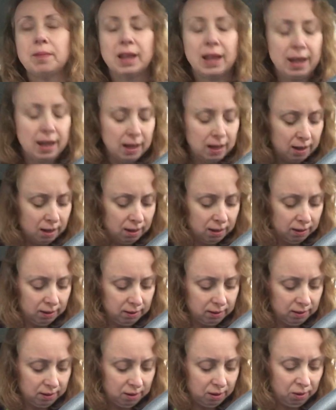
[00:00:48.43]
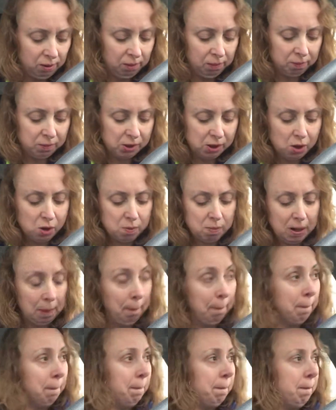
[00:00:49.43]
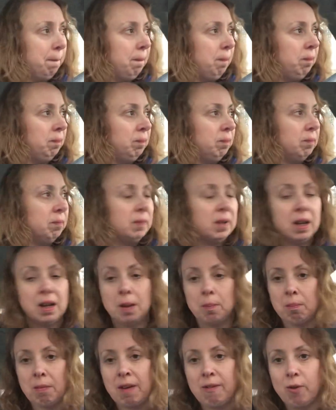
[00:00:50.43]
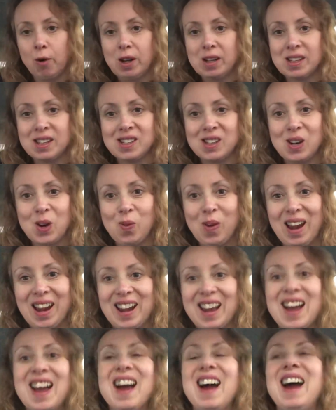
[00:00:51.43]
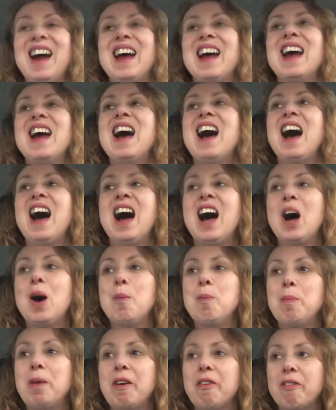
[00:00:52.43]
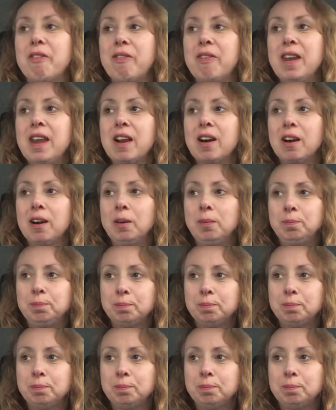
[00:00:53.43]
And, excuse me, my voice isn't awake. All right, but fear